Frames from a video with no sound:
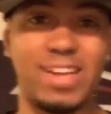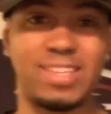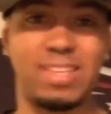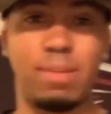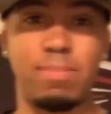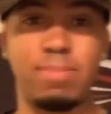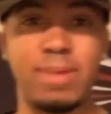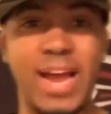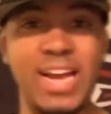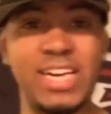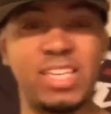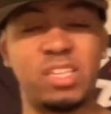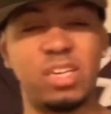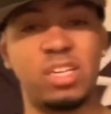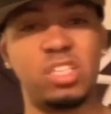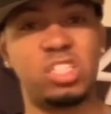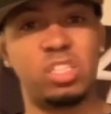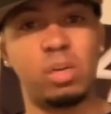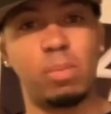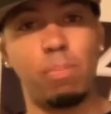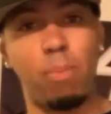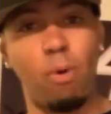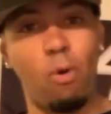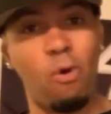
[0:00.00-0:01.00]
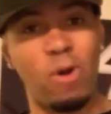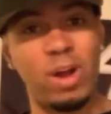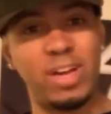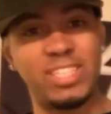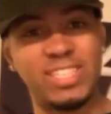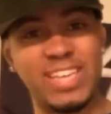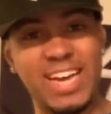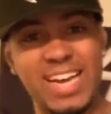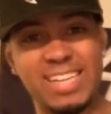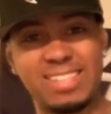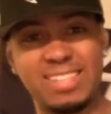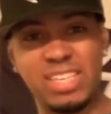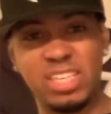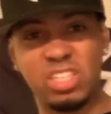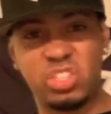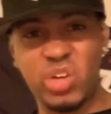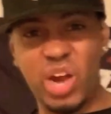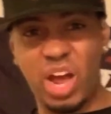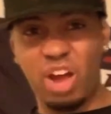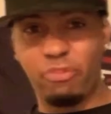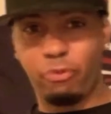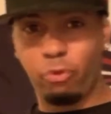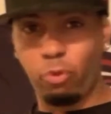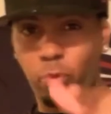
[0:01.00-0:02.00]
Nation, it's your boy, Jazzy
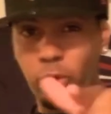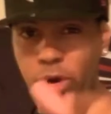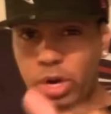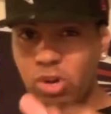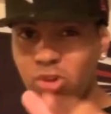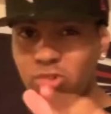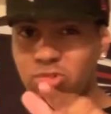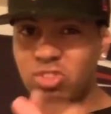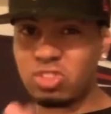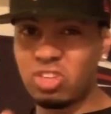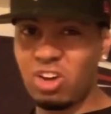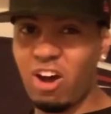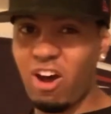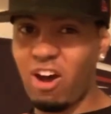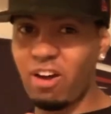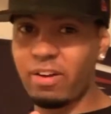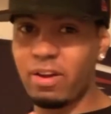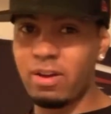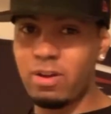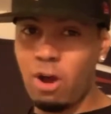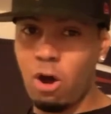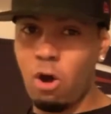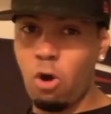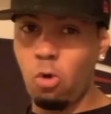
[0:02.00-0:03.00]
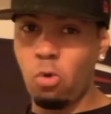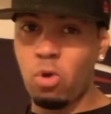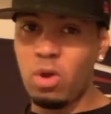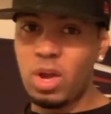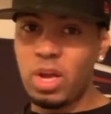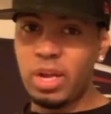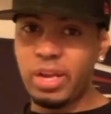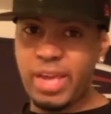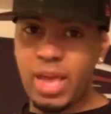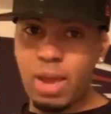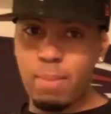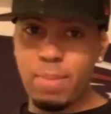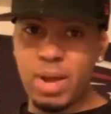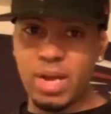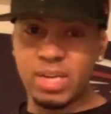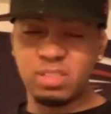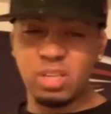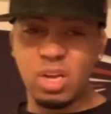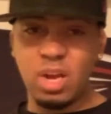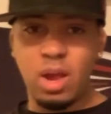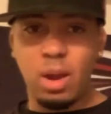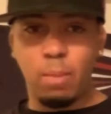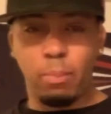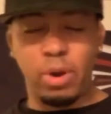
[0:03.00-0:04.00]
Jeff. Real talk, no gimmicks.
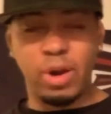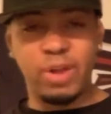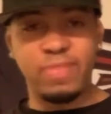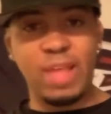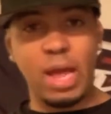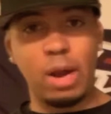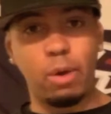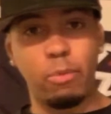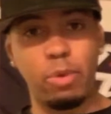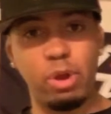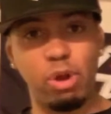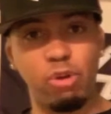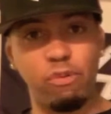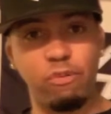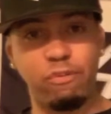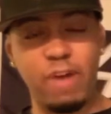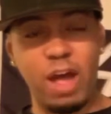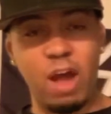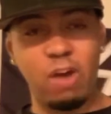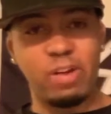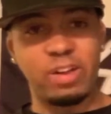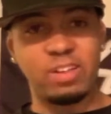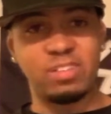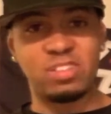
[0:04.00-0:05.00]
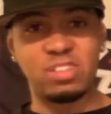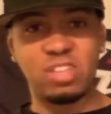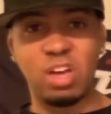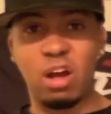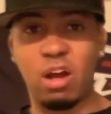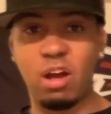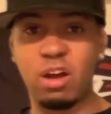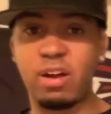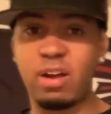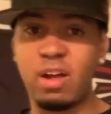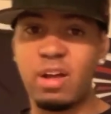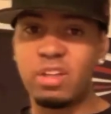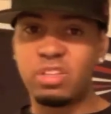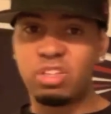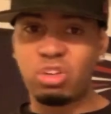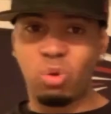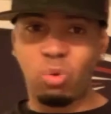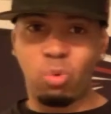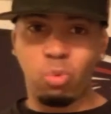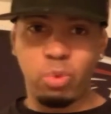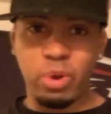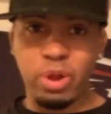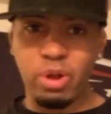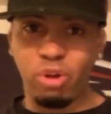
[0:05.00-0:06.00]
Bringing that real Falcons talk to
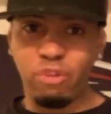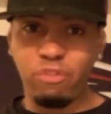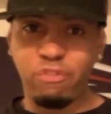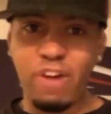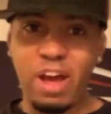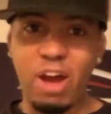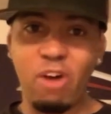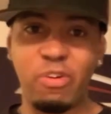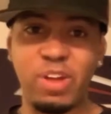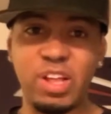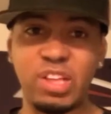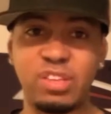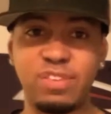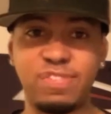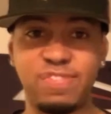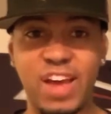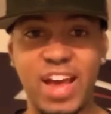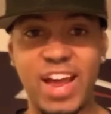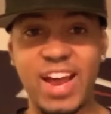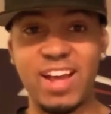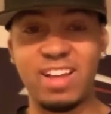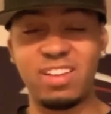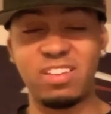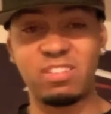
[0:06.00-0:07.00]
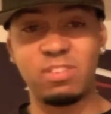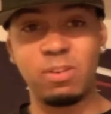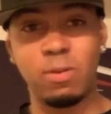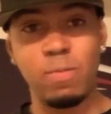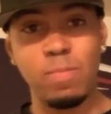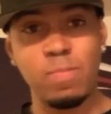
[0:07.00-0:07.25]
real Falcons fans.